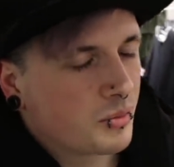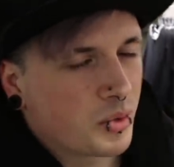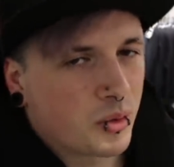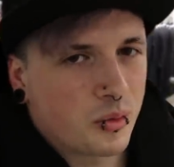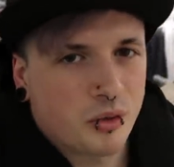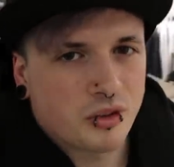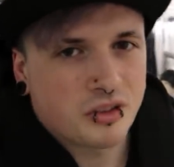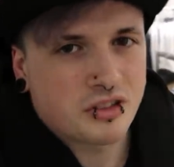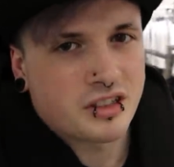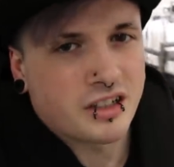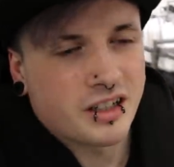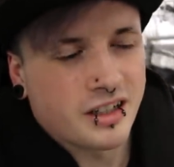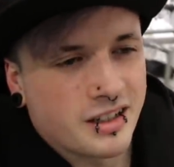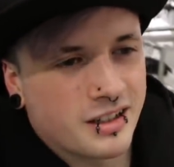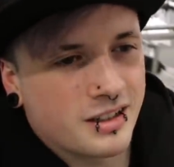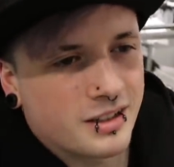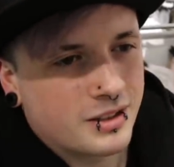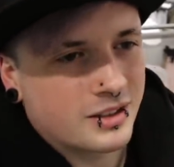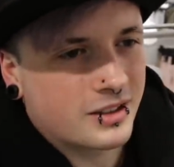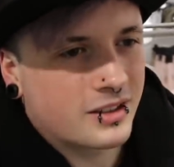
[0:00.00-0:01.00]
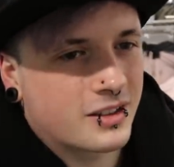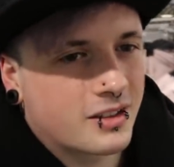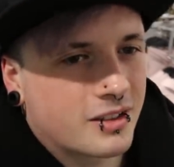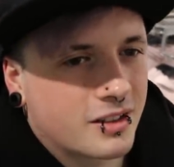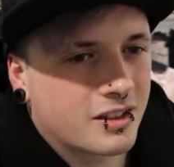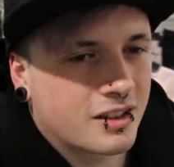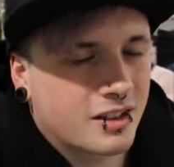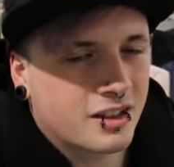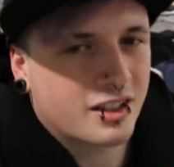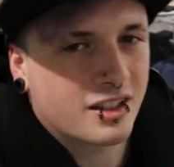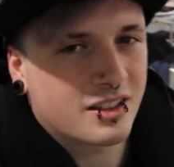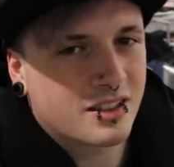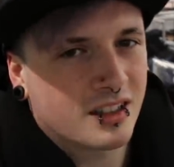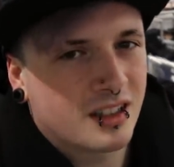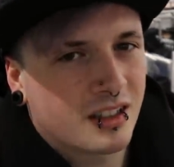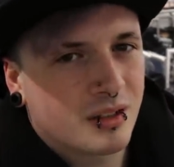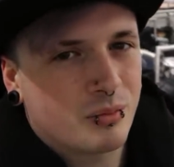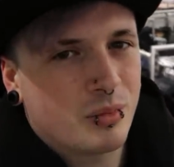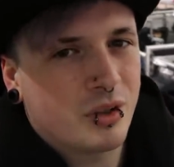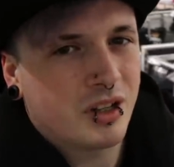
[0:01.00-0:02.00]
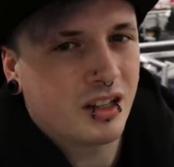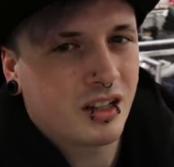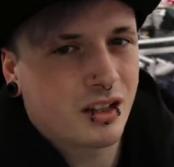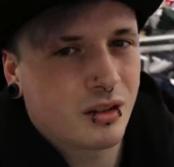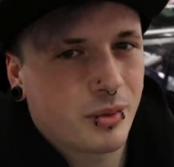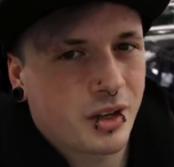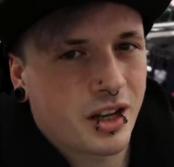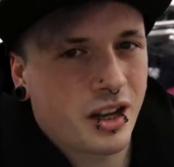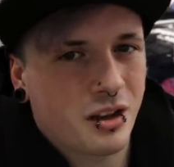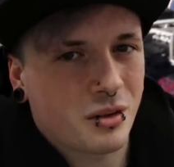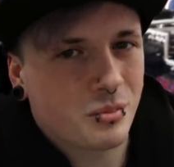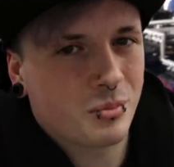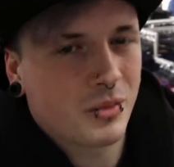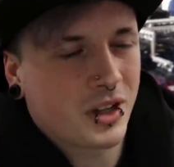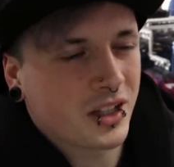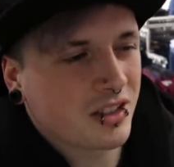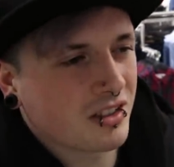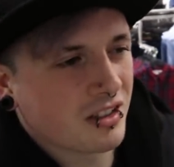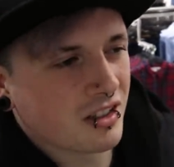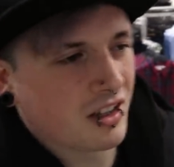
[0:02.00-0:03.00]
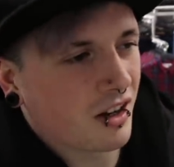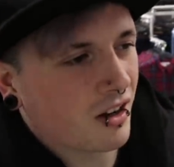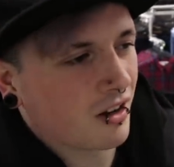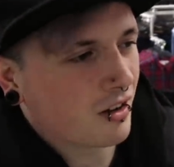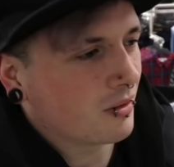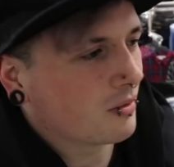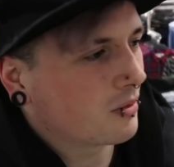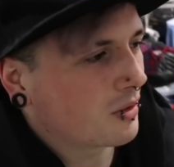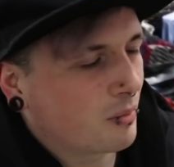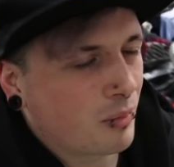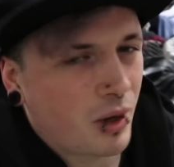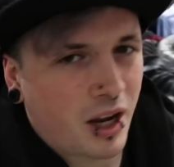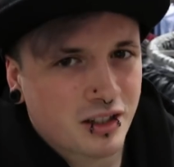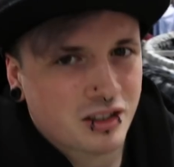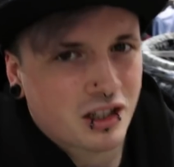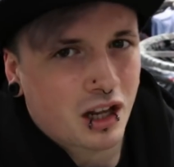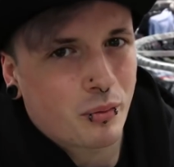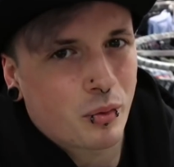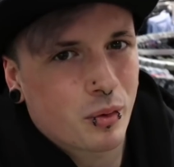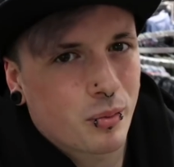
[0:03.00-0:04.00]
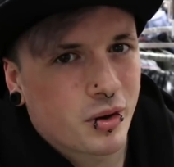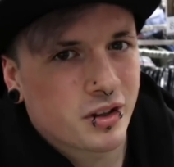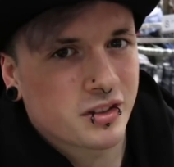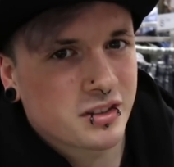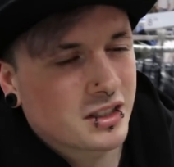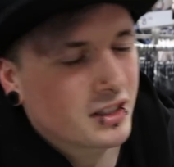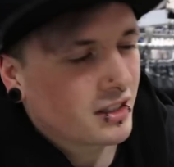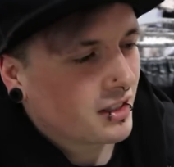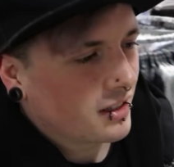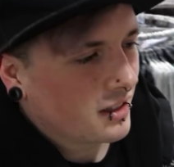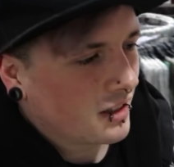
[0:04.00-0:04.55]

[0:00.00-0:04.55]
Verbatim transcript: but we'll see. So it's been a little bit hit and miss in here the past couple of months.